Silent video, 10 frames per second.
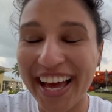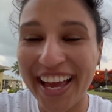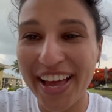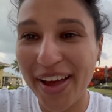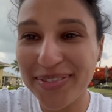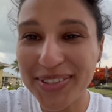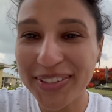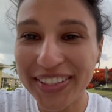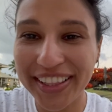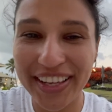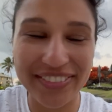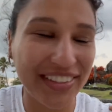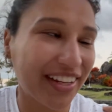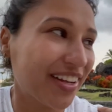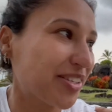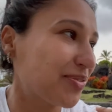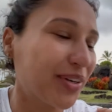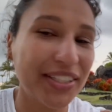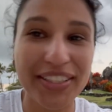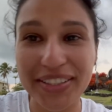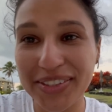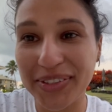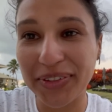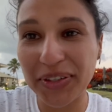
I absolutely loved it and Asmar did too.